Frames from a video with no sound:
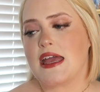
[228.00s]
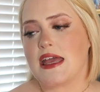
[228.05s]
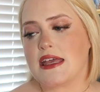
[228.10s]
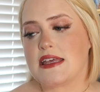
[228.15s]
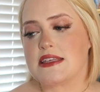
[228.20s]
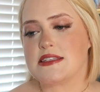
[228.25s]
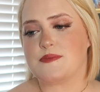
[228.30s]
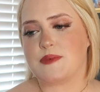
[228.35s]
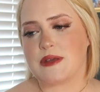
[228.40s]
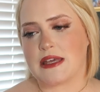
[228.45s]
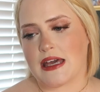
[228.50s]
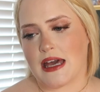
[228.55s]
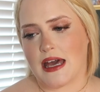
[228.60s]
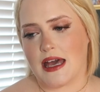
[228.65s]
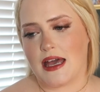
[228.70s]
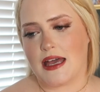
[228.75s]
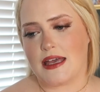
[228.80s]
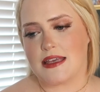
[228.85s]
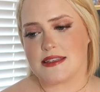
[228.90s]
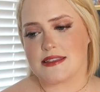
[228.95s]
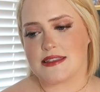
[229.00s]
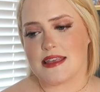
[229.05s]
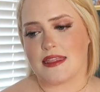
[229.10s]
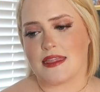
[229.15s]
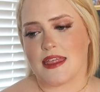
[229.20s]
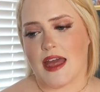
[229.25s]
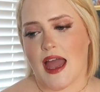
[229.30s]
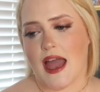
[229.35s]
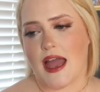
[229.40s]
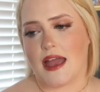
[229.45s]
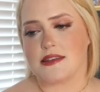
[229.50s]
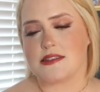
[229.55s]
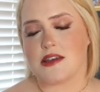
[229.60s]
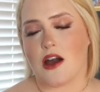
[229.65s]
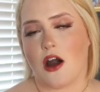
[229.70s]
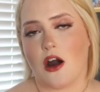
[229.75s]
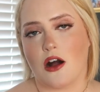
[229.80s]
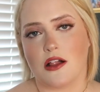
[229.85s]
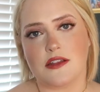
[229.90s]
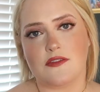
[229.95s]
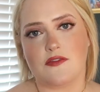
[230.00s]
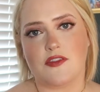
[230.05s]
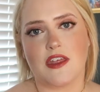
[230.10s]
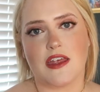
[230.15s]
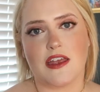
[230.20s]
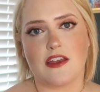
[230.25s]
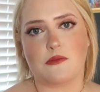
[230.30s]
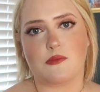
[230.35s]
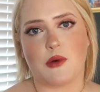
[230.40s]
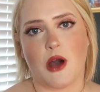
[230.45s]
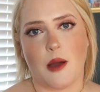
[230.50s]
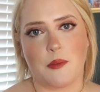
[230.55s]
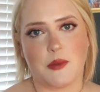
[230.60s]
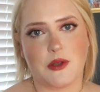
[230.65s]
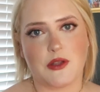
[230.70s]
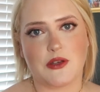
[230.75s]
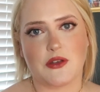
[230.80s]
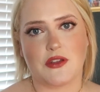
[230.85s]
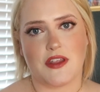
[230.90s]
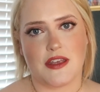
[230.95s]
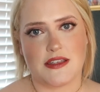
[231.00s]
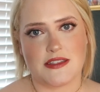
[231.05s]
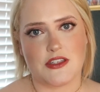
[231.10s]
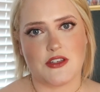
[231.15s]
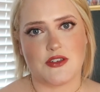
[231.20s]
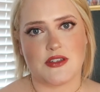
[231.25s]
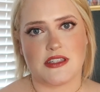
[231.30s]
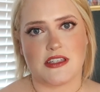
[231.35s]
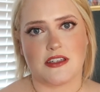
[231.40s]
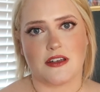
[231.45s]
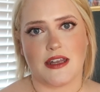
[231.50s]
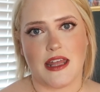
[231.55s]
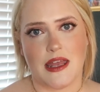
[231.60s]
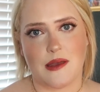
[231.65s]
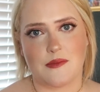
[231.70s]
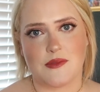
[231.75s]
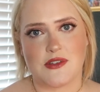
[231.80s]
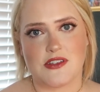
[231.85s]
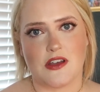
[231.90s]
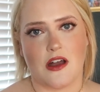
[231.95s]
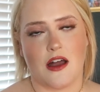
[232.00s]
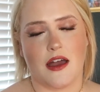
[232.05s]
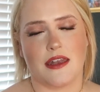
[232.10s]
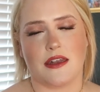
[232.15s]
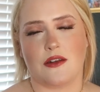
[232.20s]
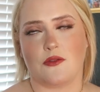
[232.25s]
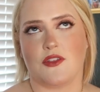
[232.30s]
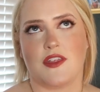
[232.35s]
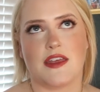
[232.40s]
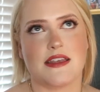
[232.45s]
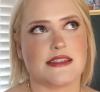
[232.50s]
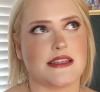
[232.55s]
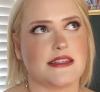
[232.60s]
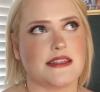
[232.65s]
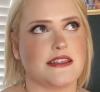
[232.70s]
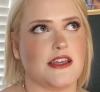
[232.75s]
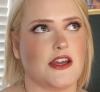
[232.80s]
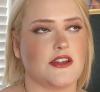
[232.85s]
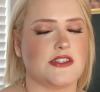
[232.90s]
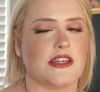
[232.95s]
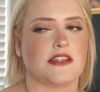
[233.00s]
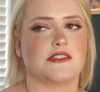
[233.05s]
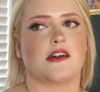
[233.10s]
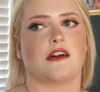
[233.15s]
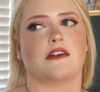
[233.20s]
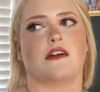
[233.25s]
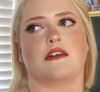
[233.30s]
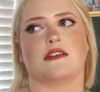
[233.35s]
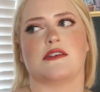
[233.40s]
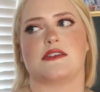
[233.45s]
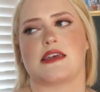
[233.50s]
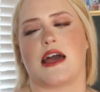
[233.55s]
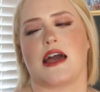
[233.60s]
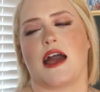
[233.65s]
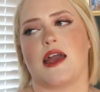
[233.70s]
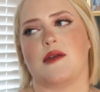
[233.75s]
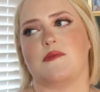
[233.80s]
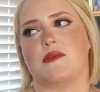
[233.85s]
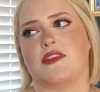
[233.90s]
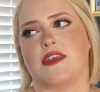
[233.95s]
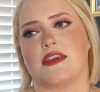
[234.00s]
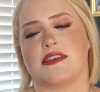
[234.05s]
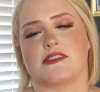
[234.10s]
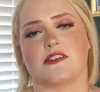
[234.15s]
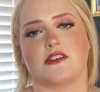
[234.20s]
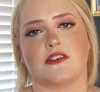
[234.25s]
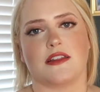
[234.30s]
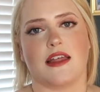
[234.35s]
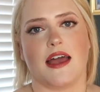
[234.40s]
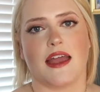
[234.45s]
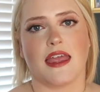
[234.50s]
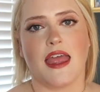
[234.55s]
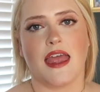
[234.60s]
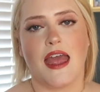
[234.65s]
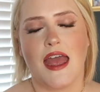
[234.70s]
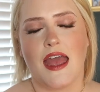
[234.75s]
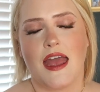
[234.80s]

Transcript: is because that all of the popular things that you're seeing on Amazon and things I see on TikTok all the time and things that are like,